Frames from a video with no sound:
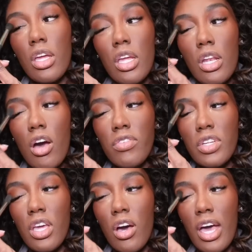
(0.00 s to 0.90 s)
And
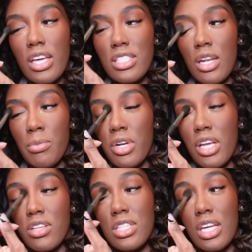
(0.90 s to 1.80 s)
often y'all ask how to
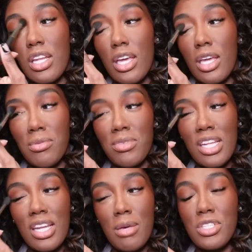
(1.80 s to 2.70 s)
pronounce that name.
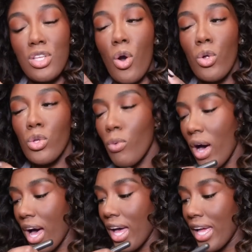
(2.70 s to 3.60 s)
The name is
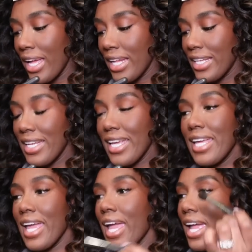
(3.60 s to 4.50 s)
Oluwanike
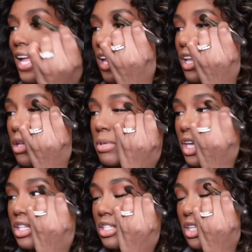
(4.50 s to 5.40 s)
and it
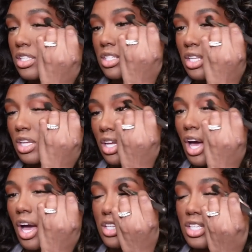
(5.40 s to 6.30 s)
means
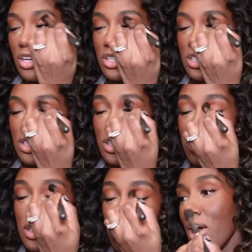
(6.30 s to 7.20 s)
God
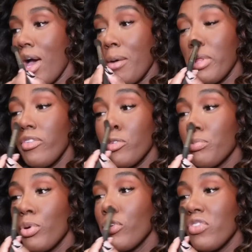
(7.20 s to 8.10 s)
cherishes. I'm living
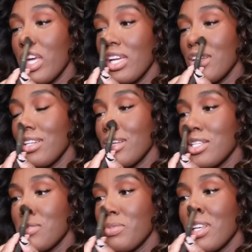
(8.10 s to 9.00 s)
proof that he
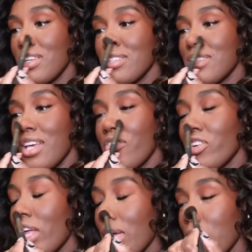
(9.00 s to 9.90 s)
does because I
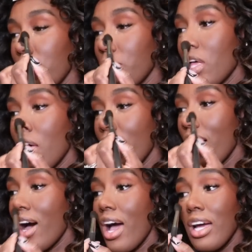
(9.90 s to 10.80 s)
feel like I'm
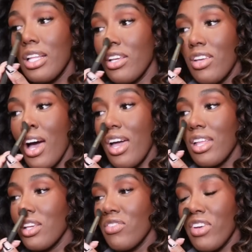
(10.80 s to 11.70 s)
highly,
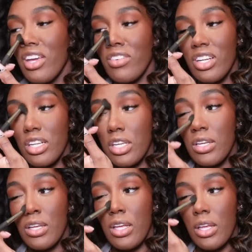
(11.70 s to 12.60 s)
highly favored
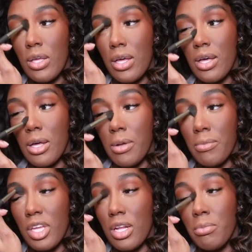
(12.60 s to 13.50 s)
um,
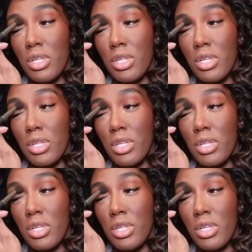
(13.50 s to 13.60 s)
and I'm